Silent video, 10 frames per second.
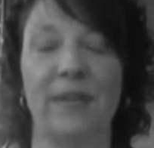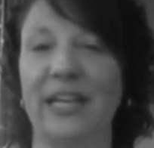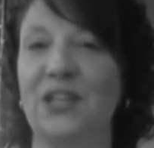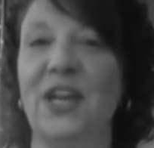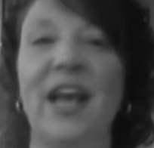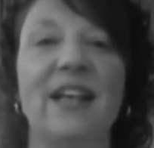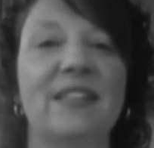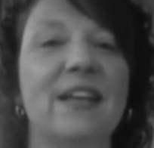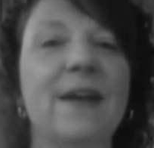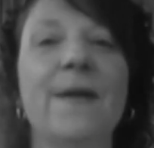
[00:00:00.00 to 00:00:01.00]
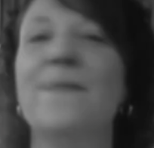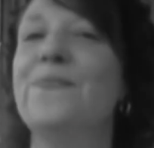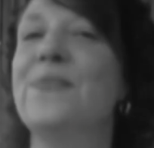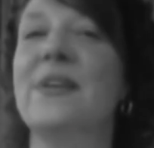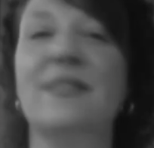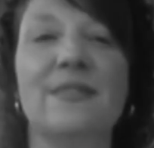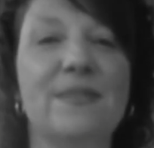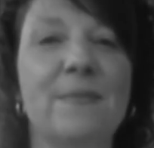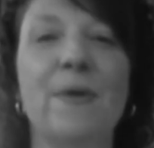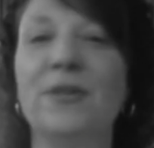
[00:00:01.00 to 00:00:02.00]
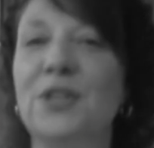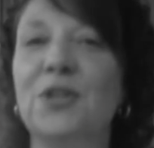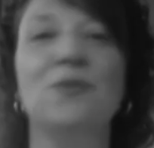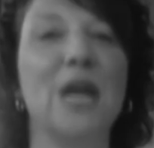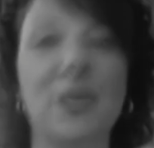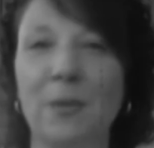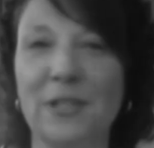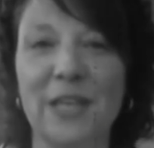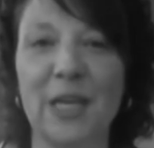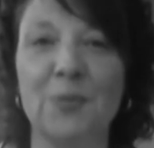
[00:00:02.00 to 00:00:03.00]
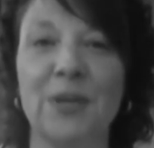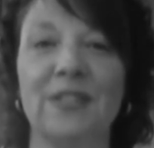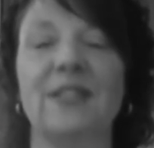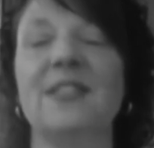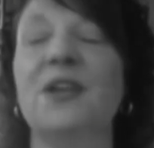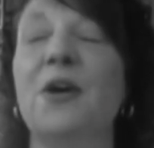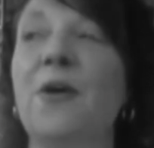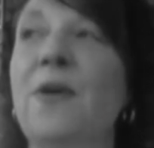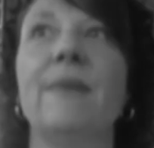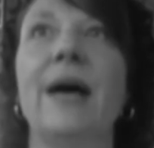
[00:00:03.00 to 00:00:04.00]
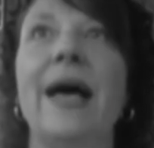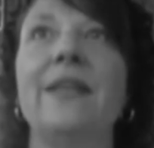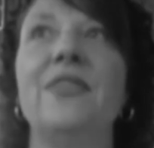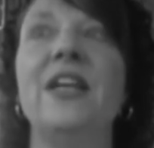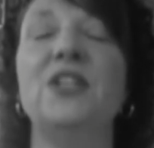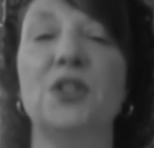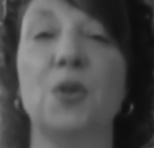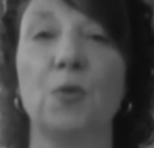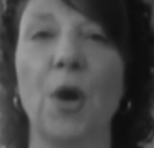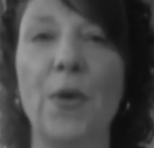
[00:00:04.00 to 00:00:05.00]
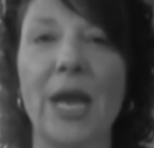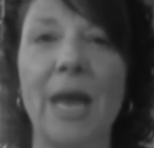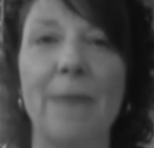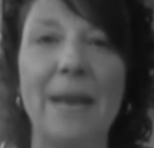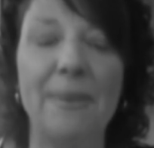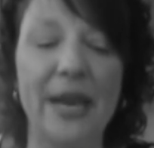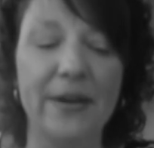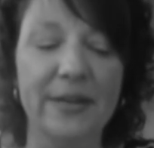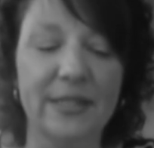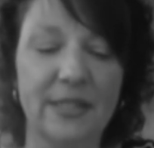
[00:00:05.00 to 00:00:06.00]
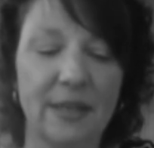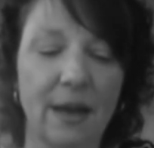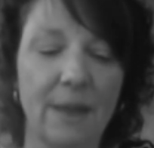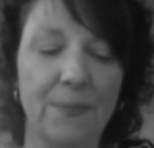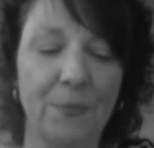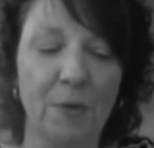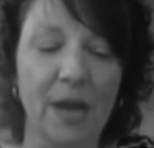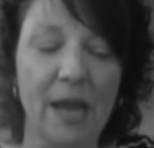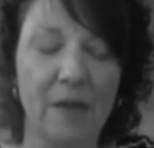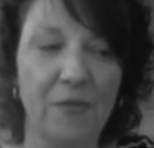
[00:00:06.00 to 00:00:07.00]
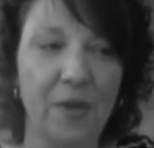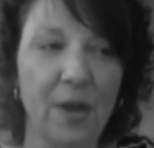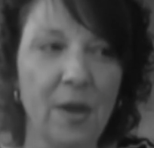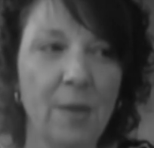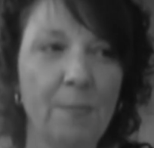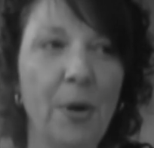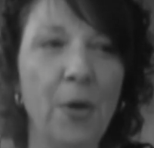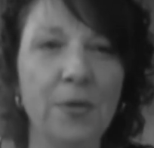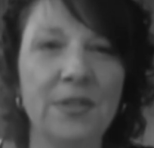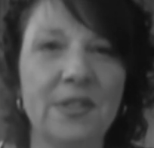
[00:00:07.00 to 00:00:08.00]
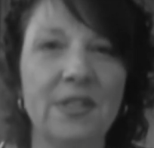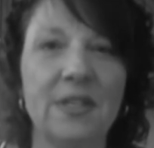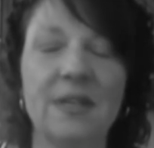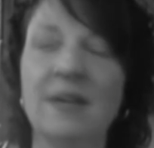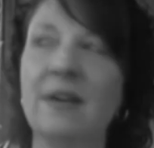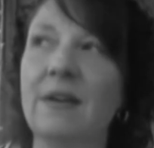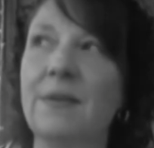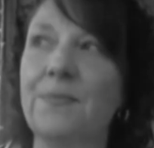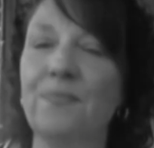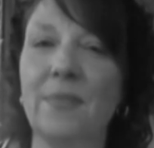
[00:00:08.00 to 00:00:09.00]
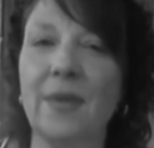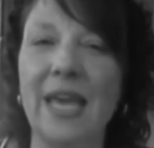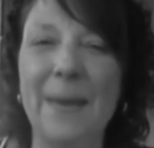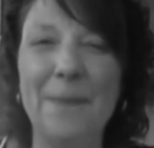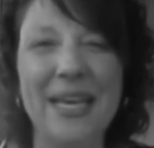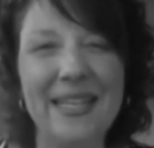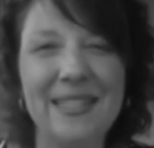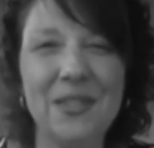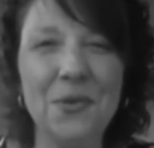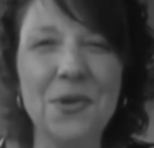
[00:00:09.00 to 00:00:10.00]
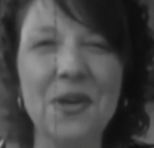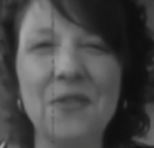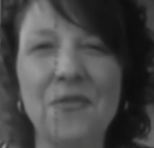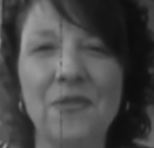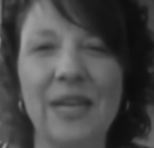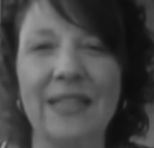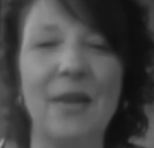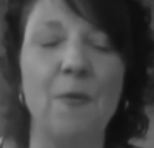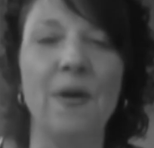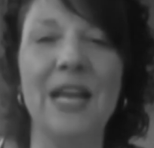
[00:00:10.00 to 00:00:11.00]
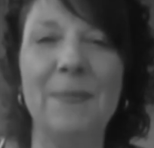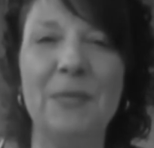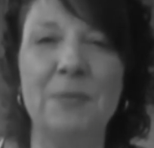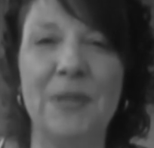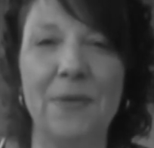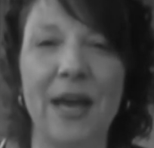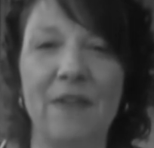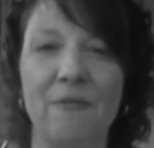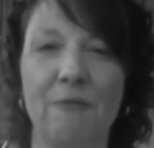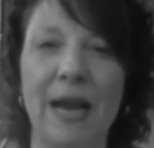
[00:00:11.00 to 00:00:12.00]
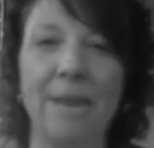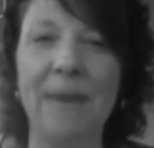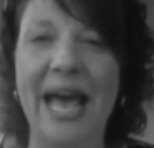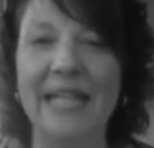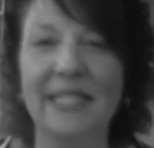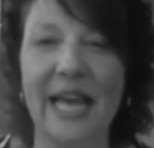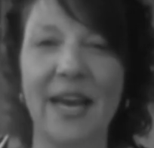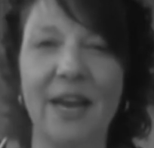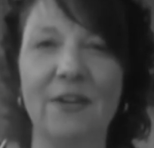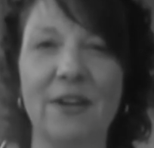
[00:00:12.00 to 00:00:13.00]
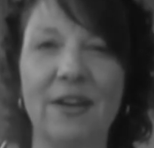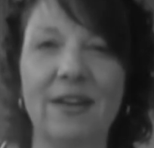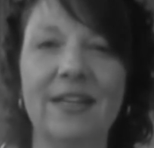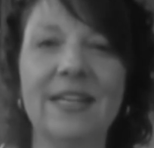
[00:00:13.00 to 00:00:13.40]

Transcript: Like, she has the most incredible stage presence. So I think just growing up, my parents were kind of post hippies, sort of. Like, they weren't hippies, but they were kind of right past that era.